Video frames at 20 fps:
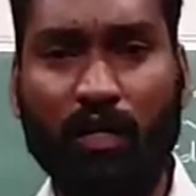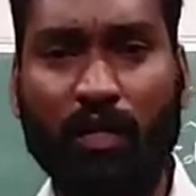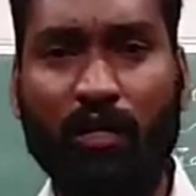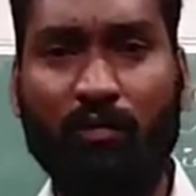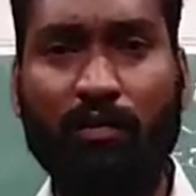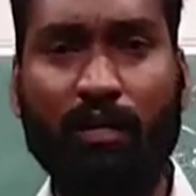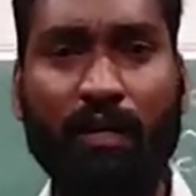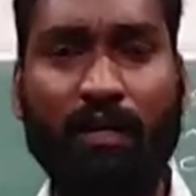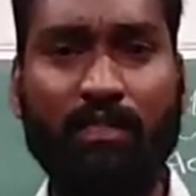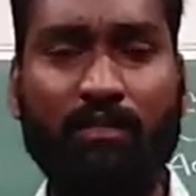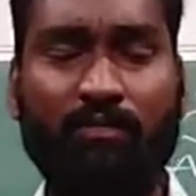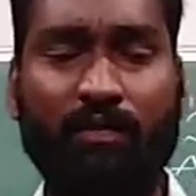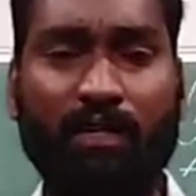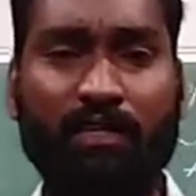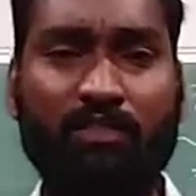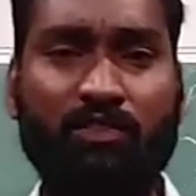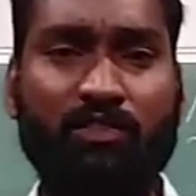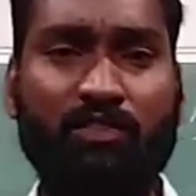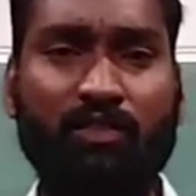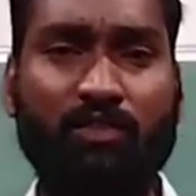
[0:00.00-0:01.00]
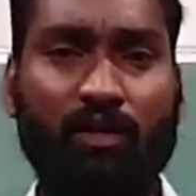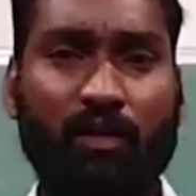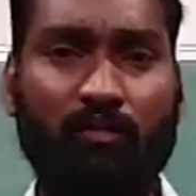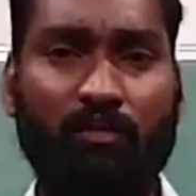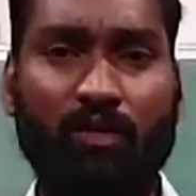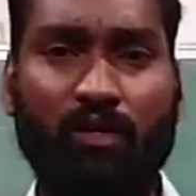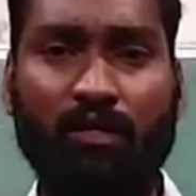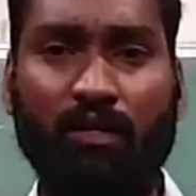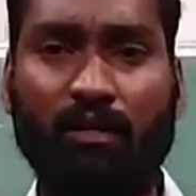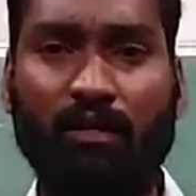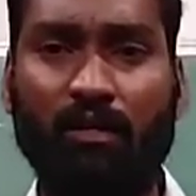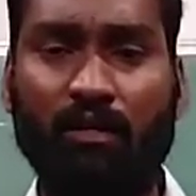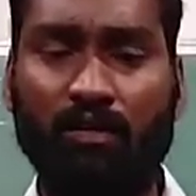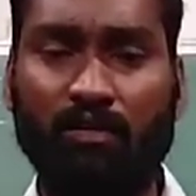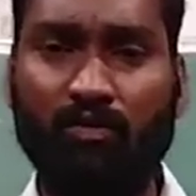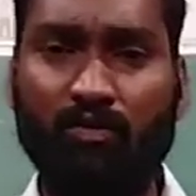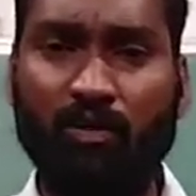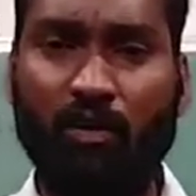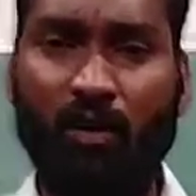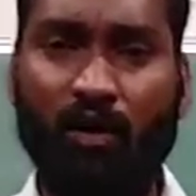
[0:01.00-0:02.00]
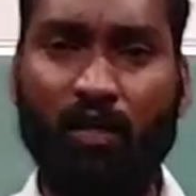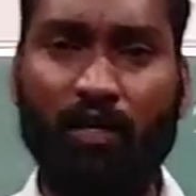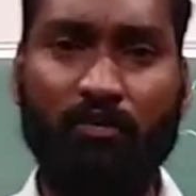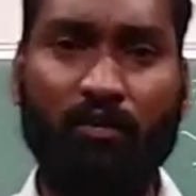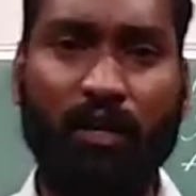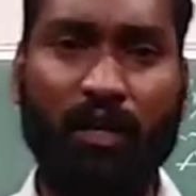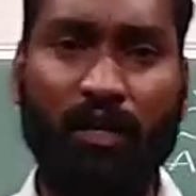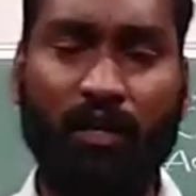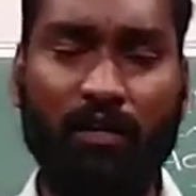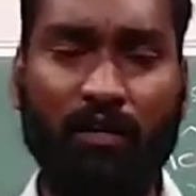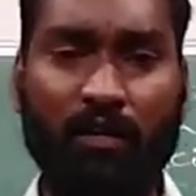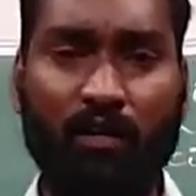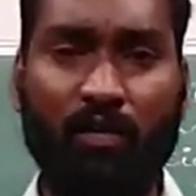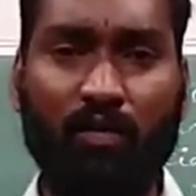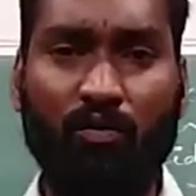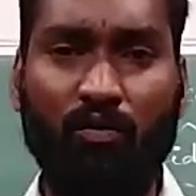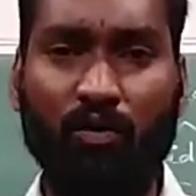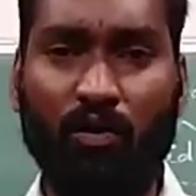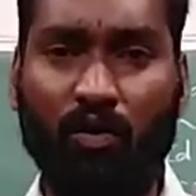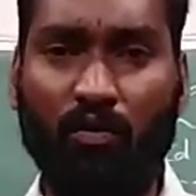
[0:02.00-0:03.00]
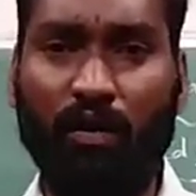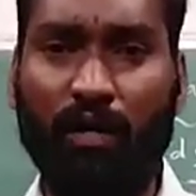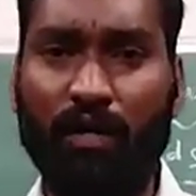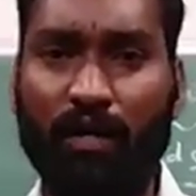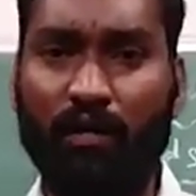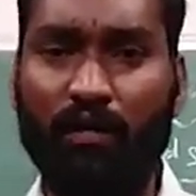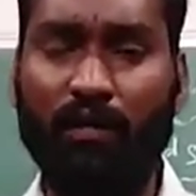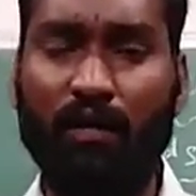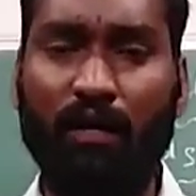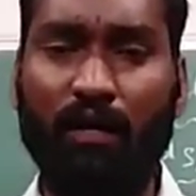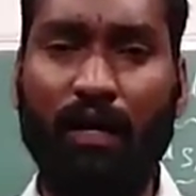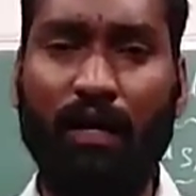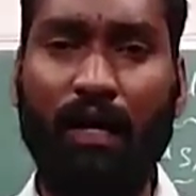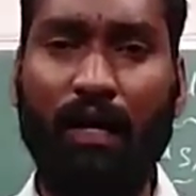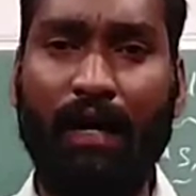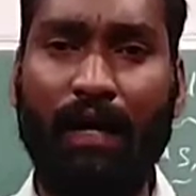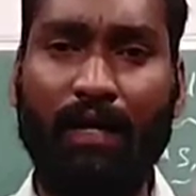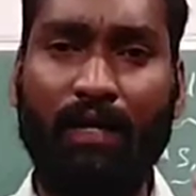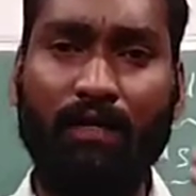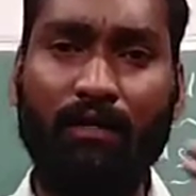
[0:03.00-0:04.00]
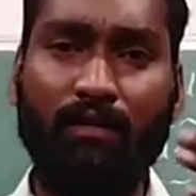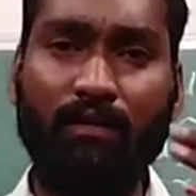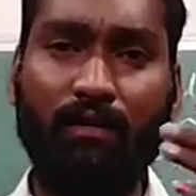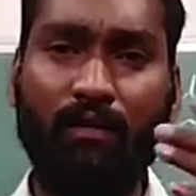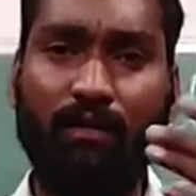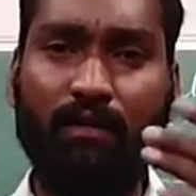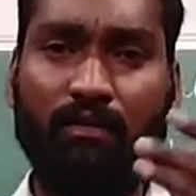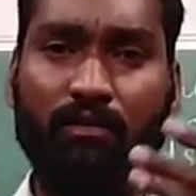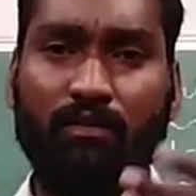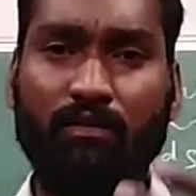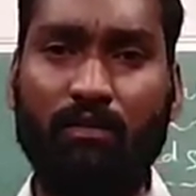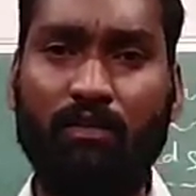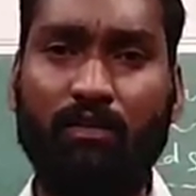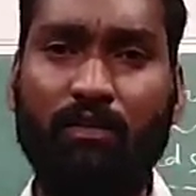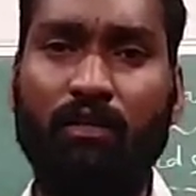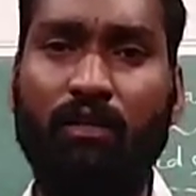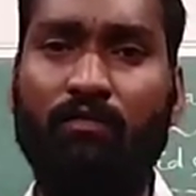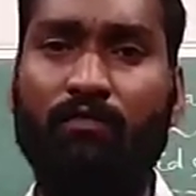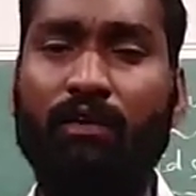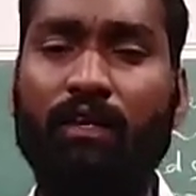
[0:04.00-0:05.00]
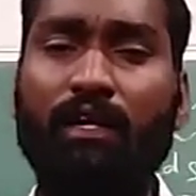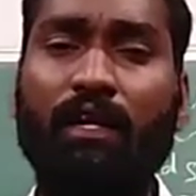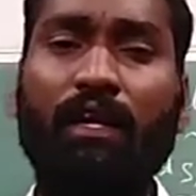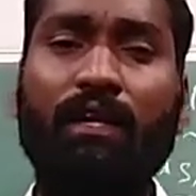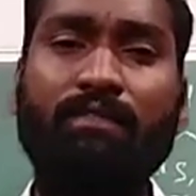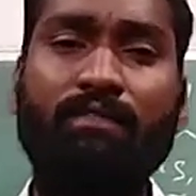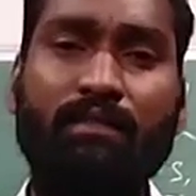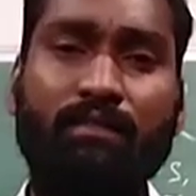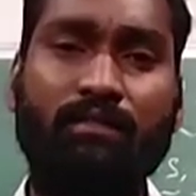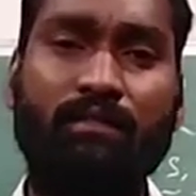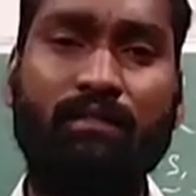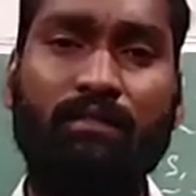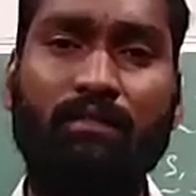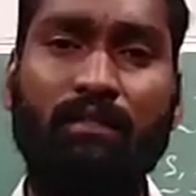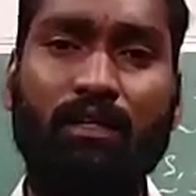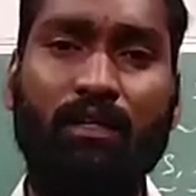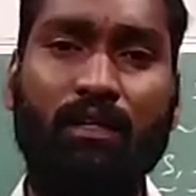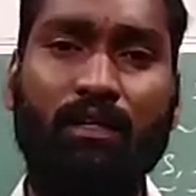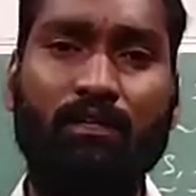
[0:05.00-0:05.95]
will be explains to you about olive oil, clove oil and so vanilla essence.